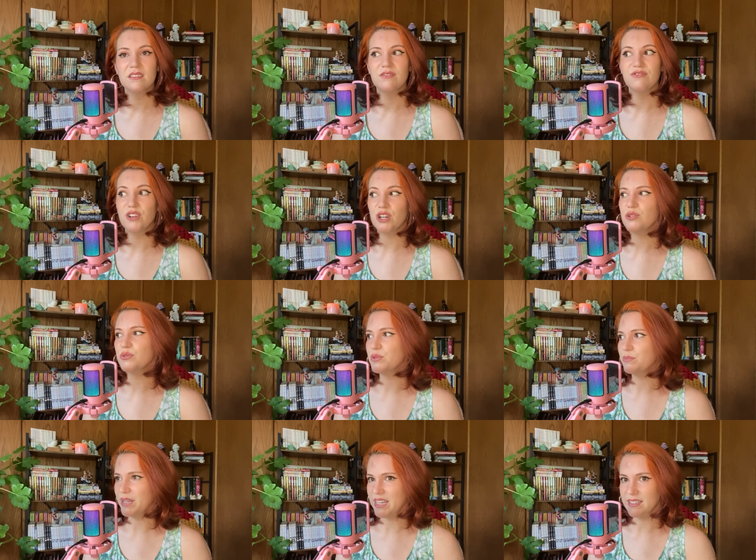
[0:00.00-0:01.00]
virtual
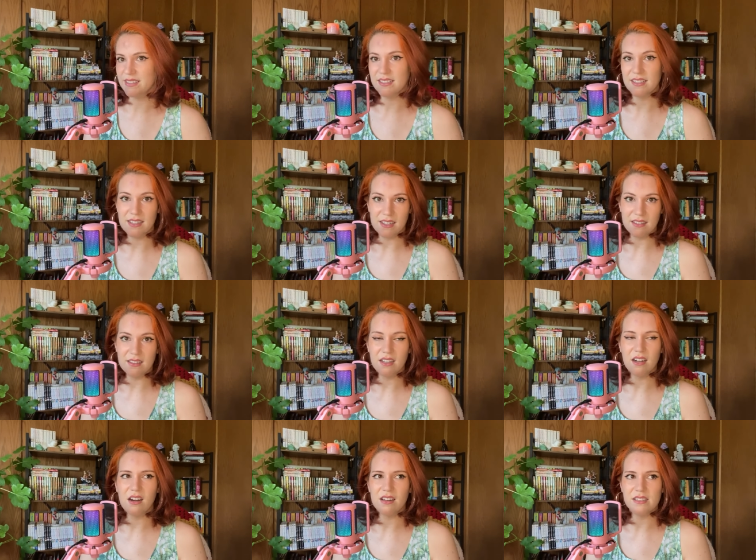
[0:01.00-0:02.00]
bands. Again, the
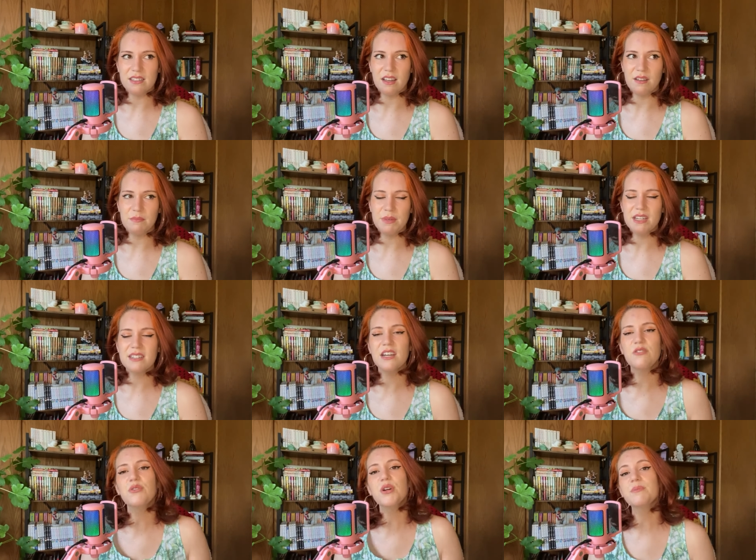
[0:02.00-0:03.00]
concept, because I
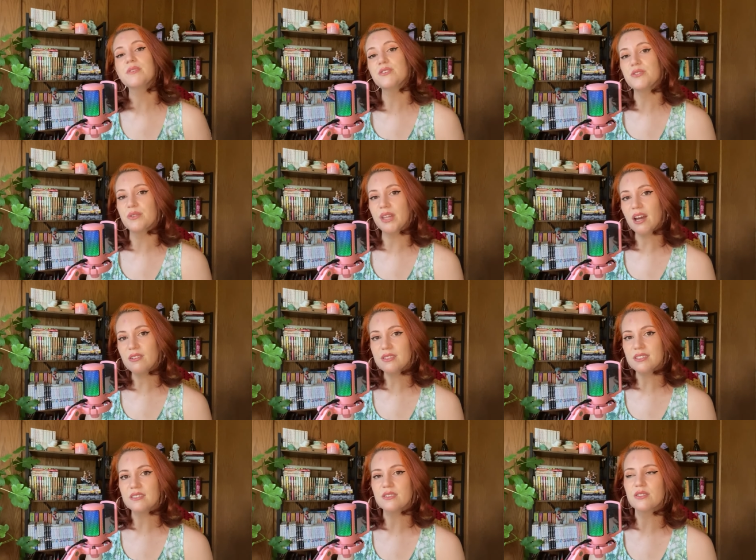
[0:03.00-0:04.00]
grew up in the two
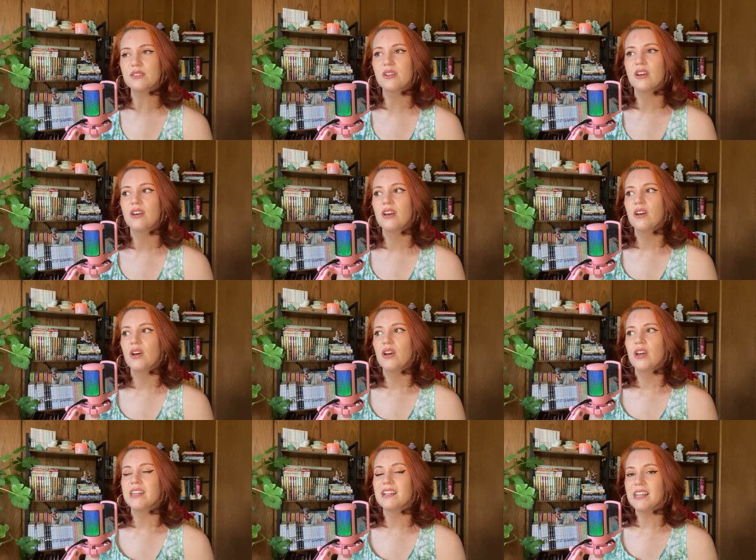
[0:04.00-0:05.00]
thousands,
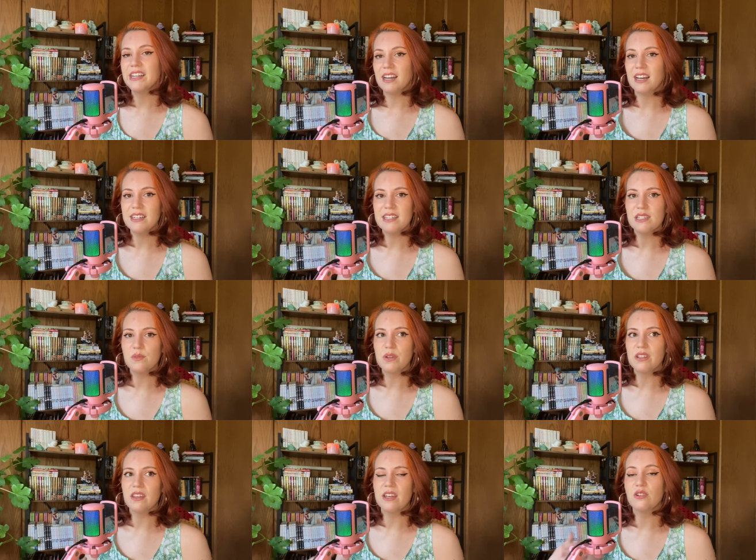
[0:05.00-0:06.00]
in the late nineties,
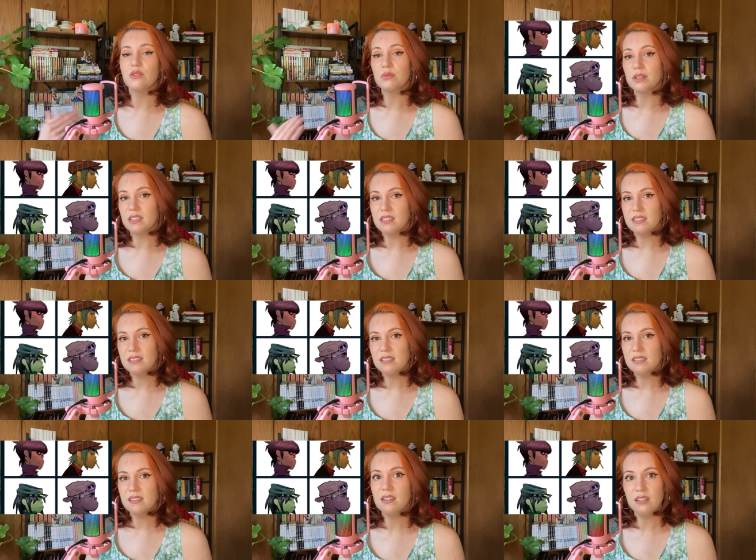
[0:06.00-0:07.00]
with like
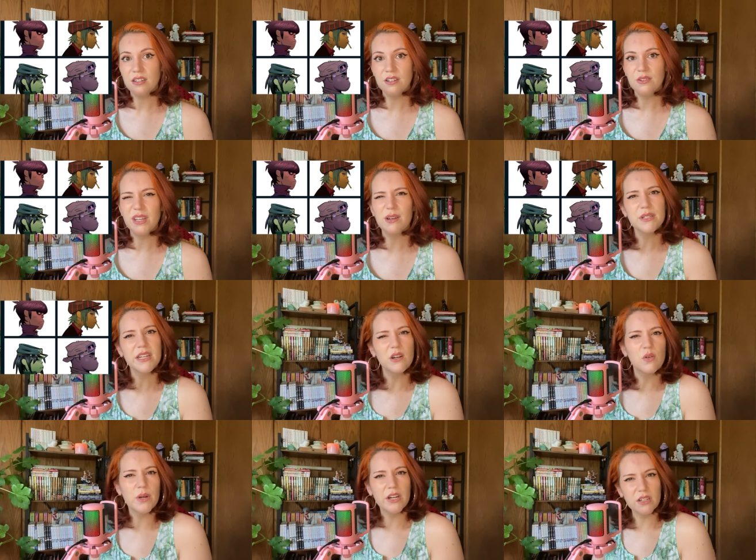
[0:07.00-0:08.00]
Gorillaz, you know, that was like
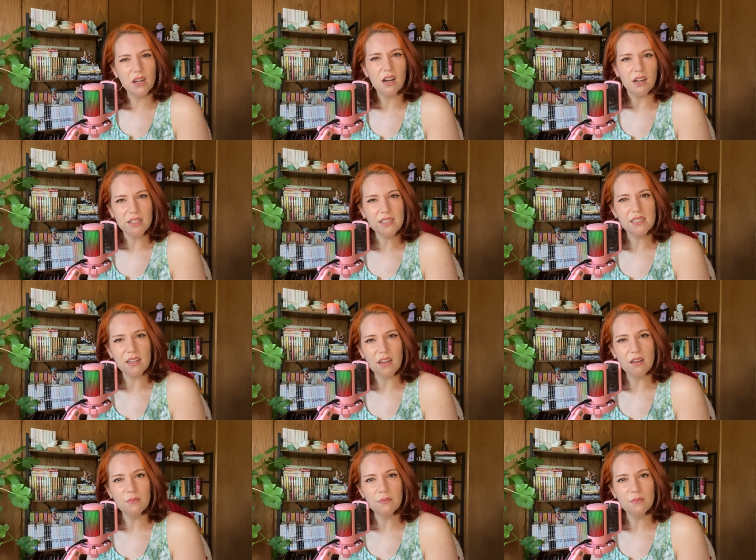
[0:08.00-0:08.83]
a weird concept